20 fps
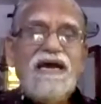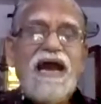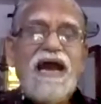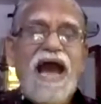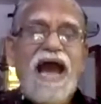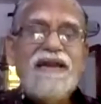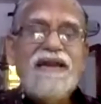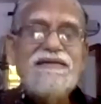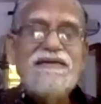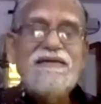
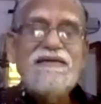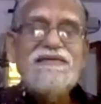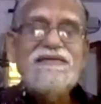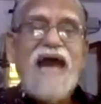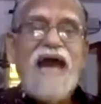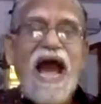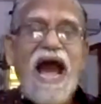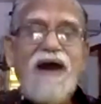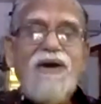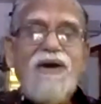and
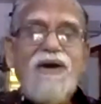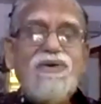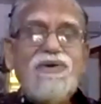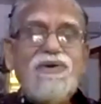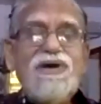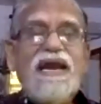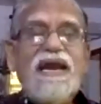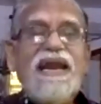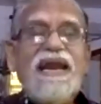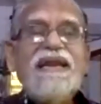how
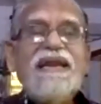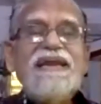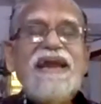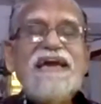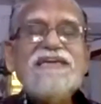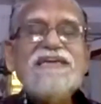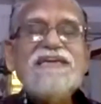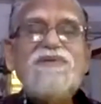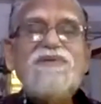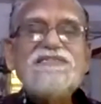India
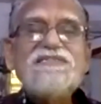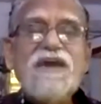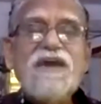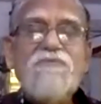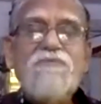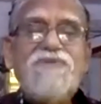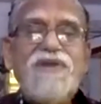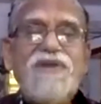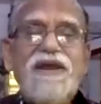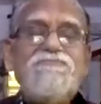has been
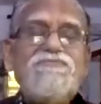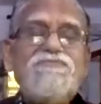suffering